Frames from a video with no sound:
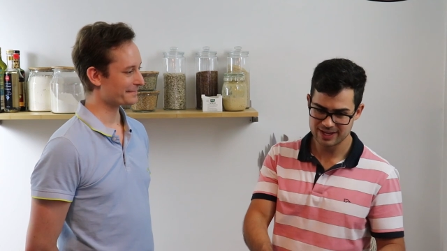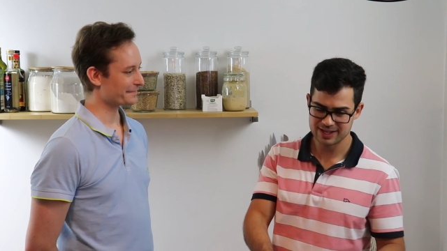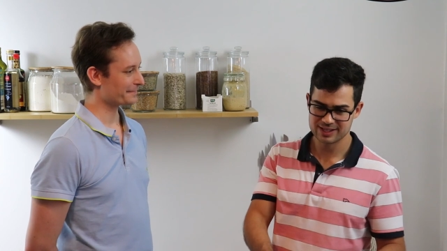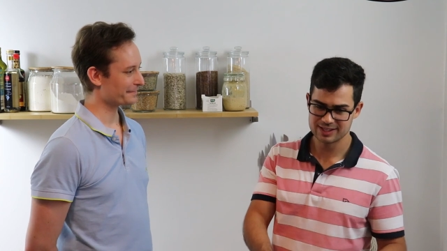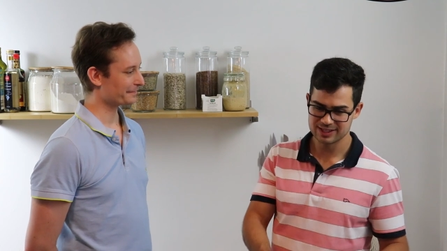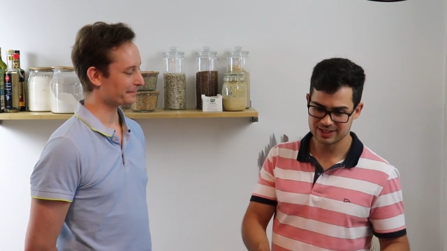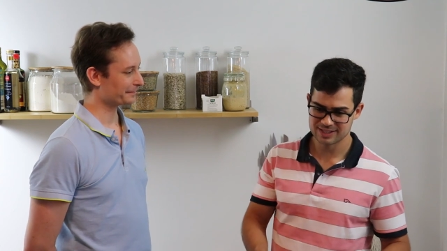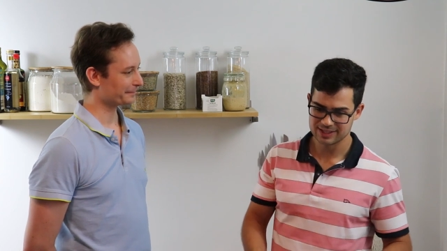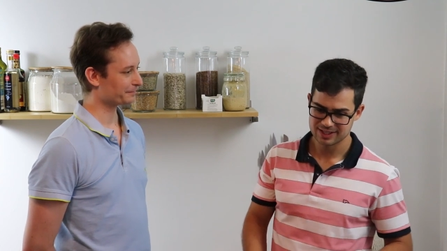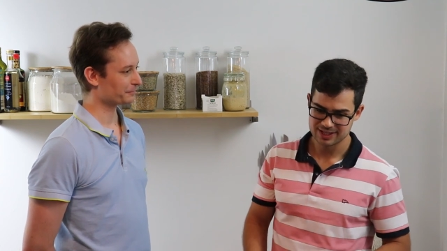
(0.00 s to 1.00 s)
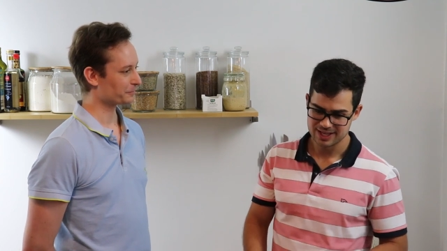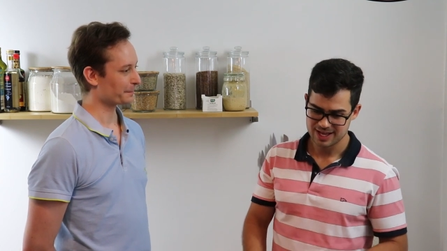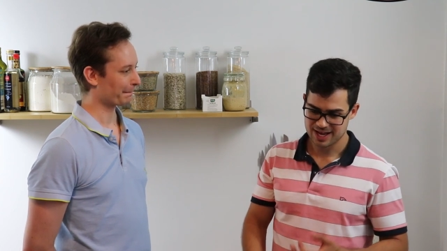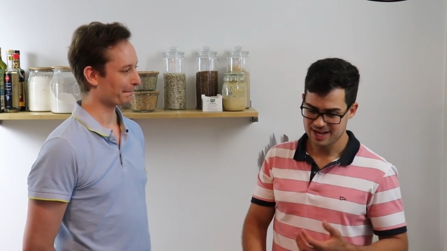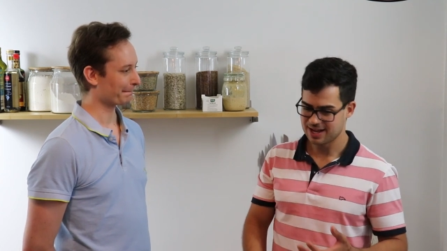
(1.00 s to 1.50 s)
Speaker 1: I
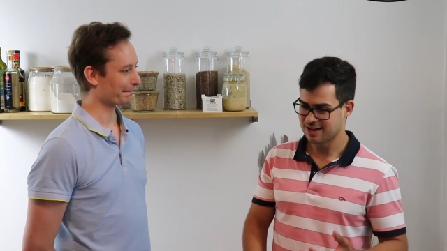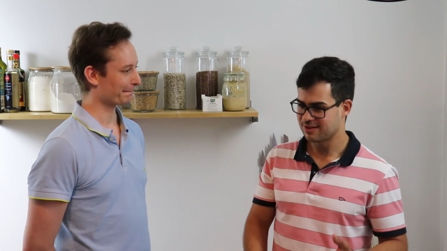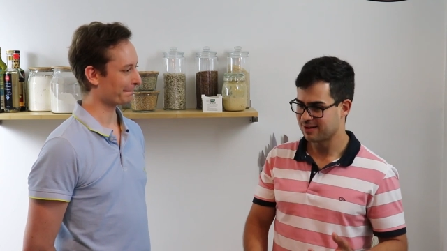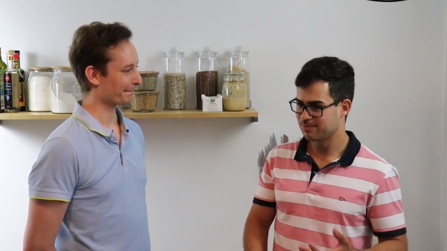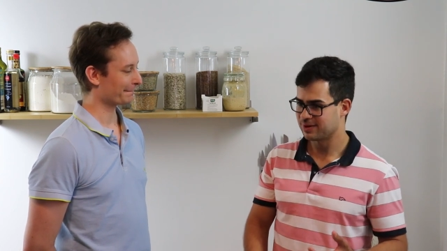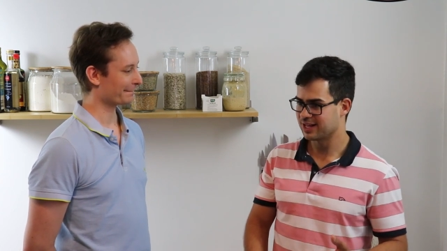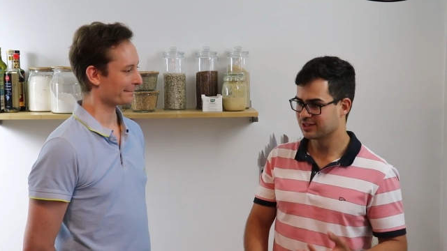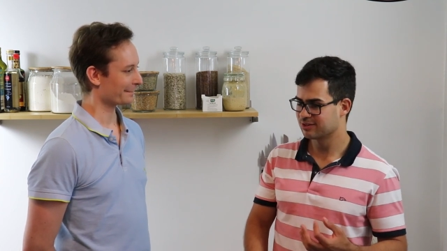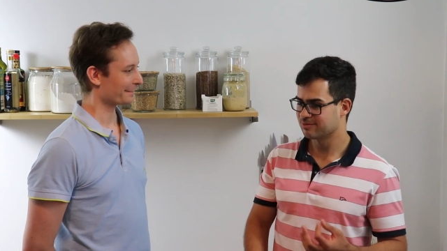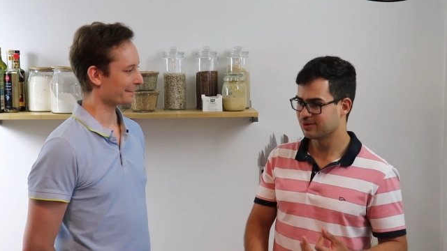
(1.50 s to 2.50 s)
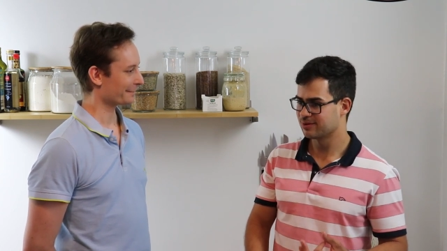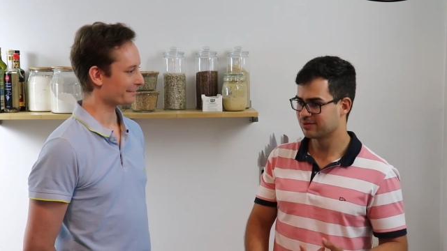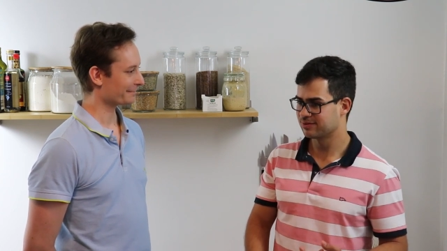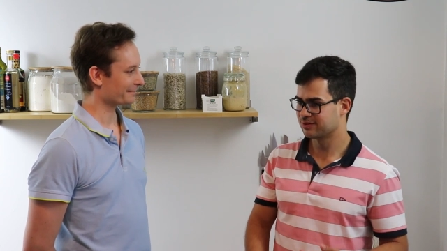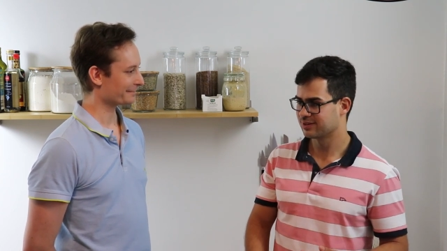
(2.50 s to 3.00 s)
I have a plan to move
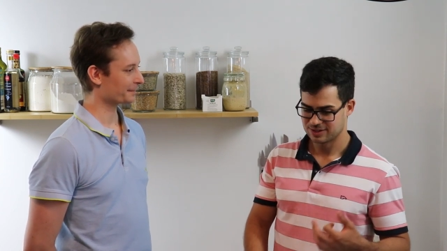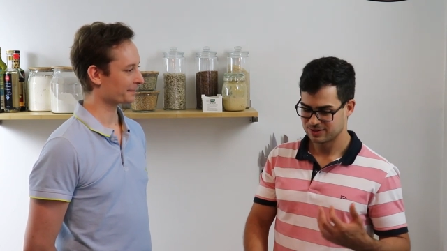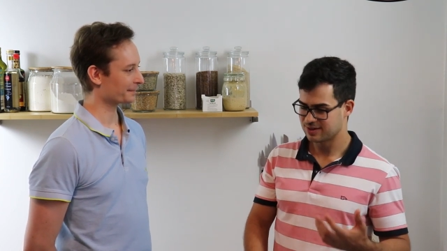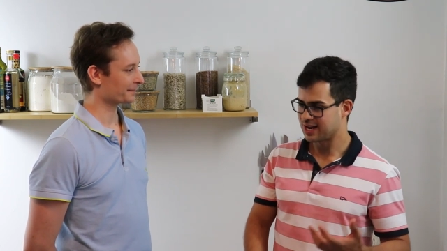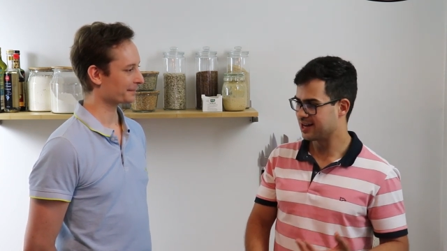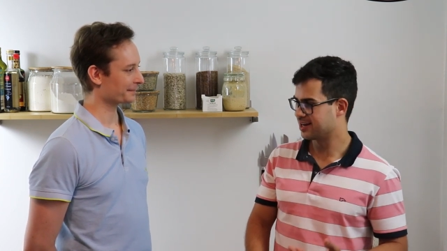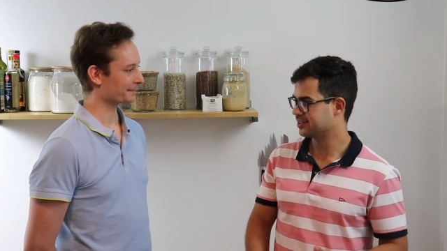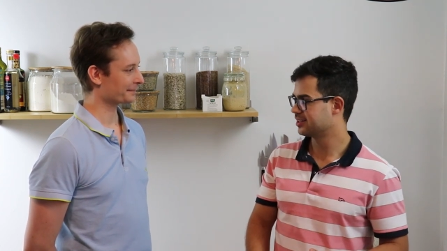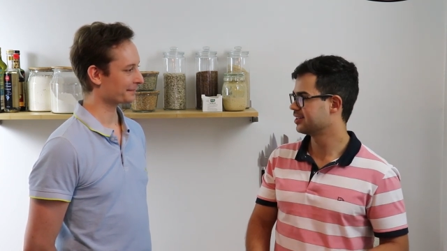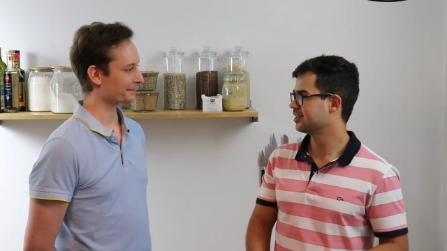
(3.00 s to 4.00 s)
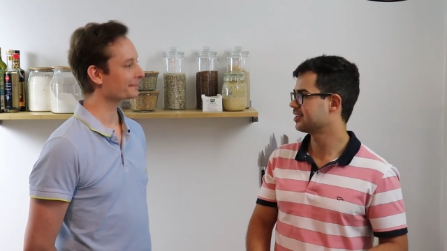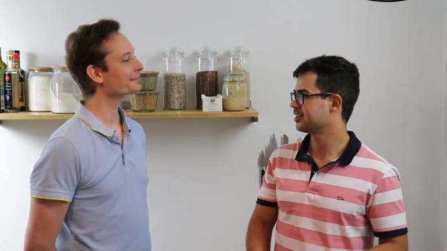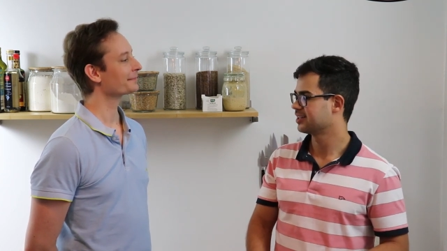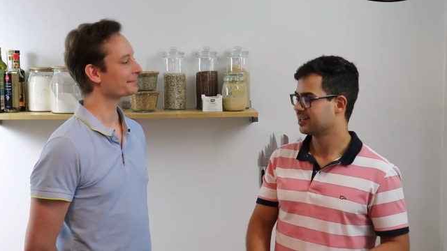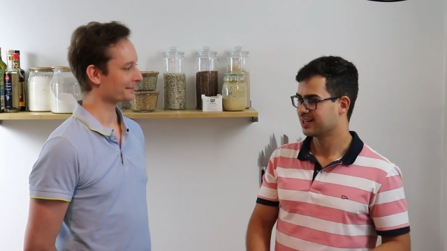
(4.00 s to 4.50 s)
to Canada
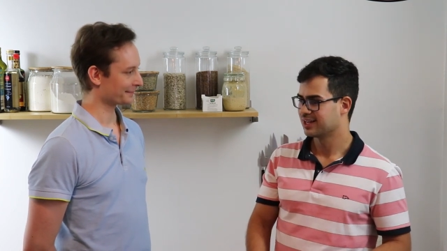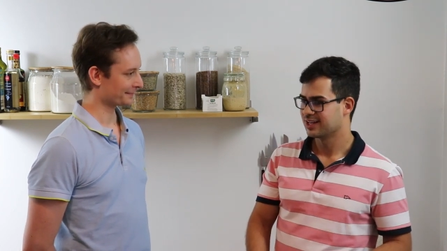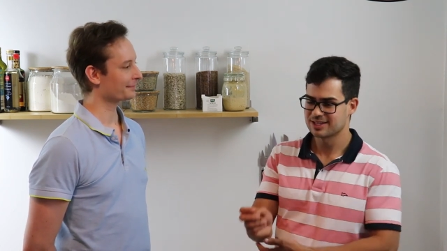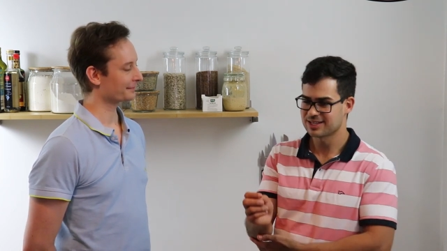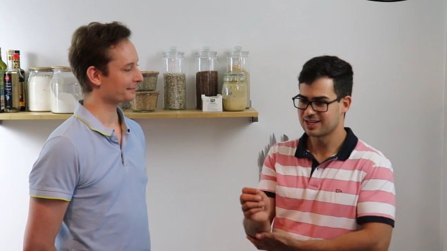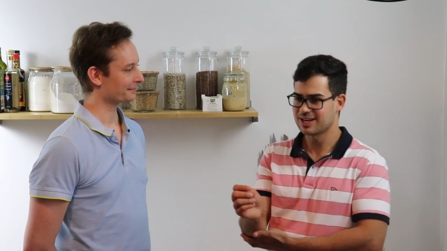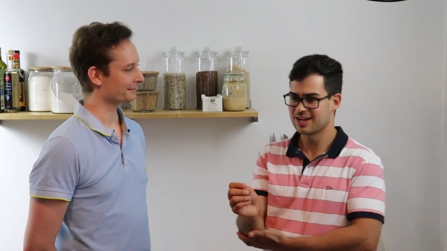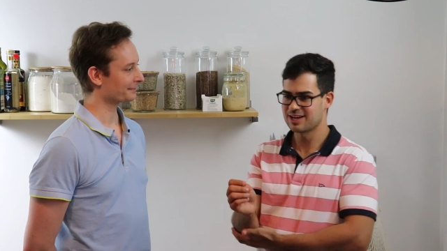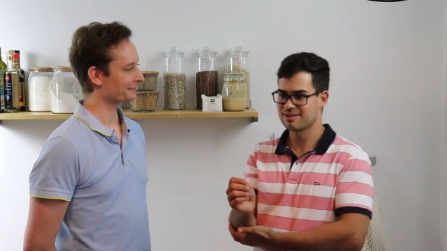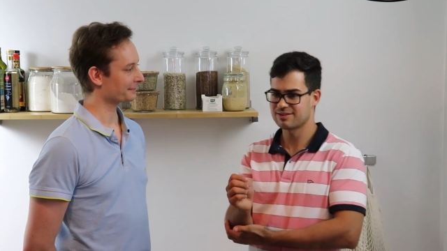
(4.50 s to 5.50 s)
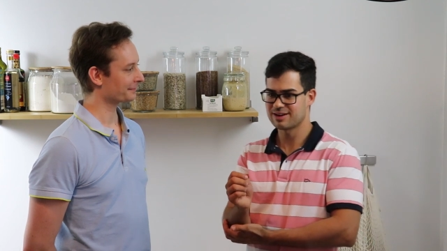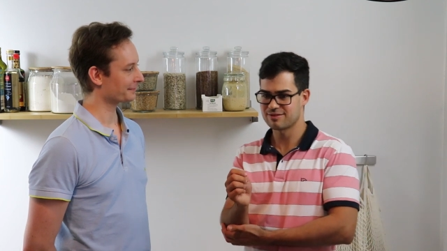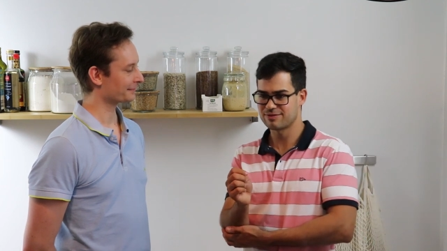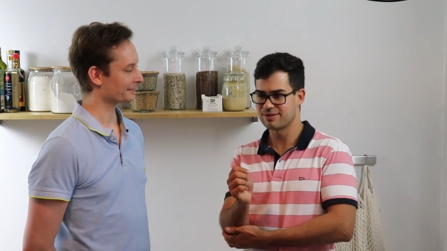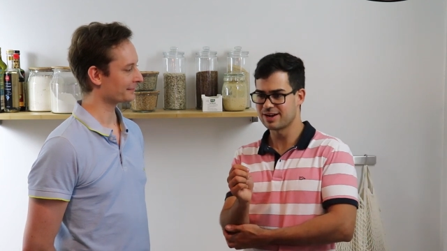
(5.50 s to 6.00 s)
because I have a
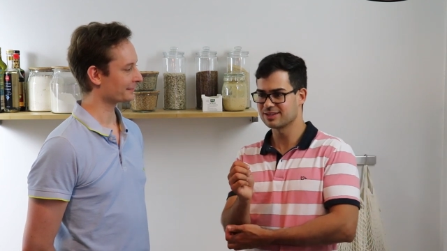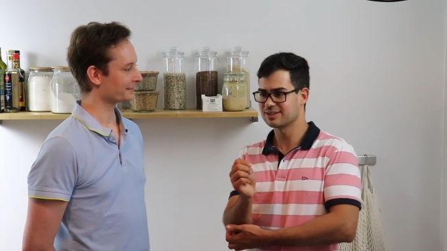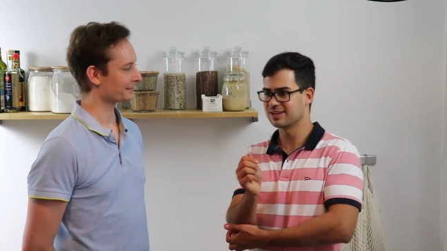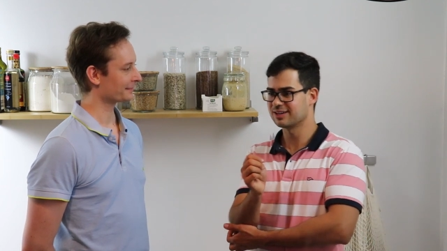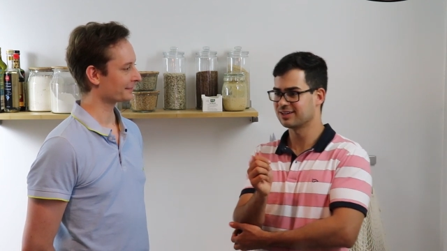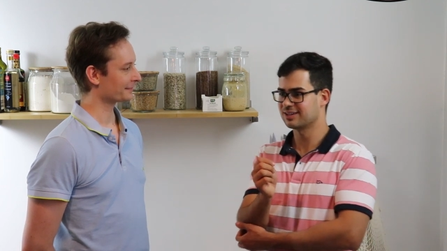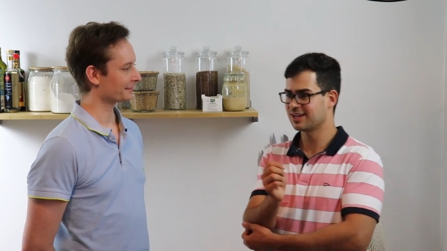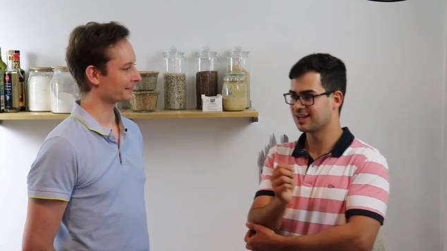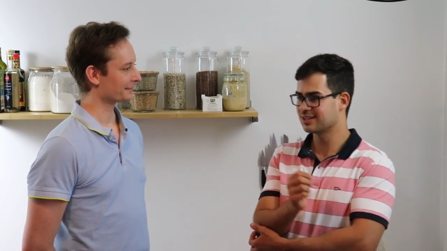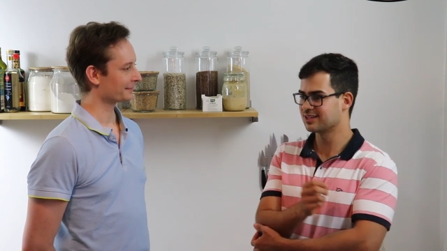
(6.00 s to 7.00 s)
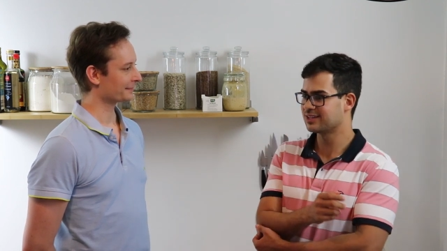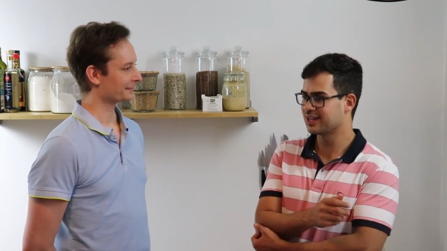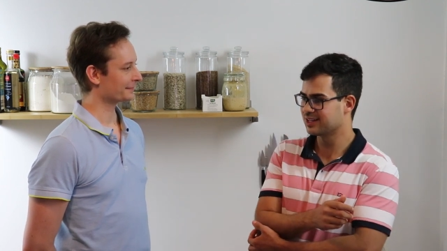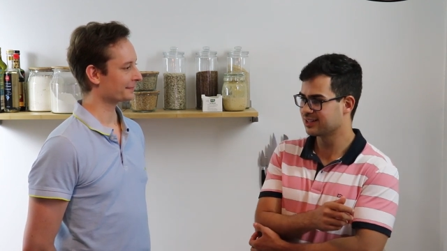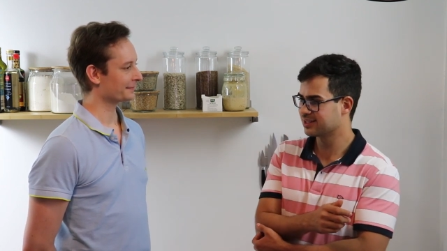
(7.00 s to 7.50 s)
friend there and
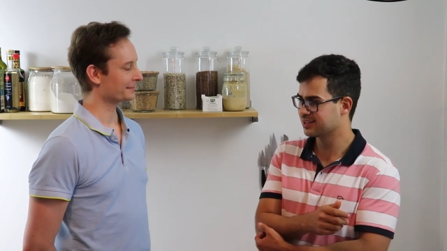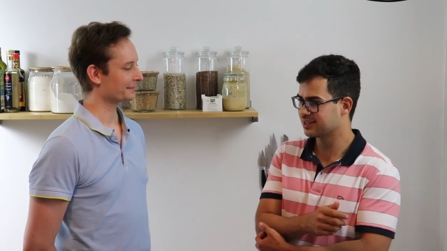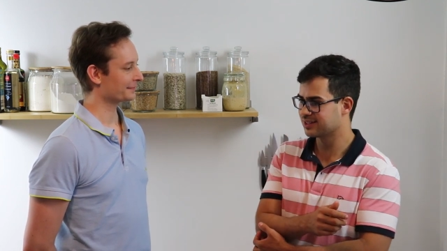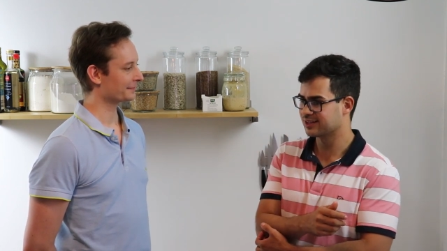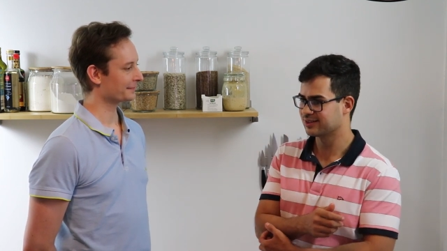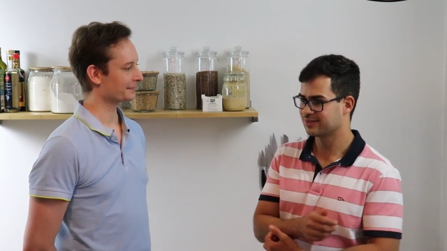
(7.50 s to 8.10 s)
they